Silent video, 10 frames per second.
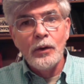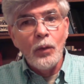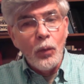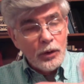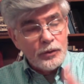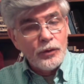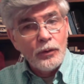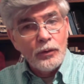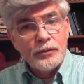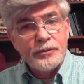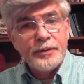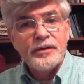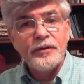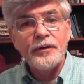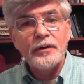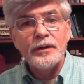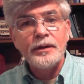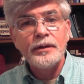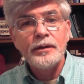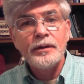we're told specifically
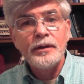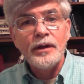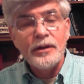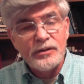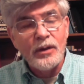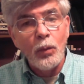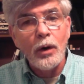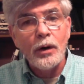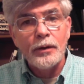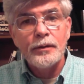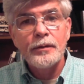is the Word,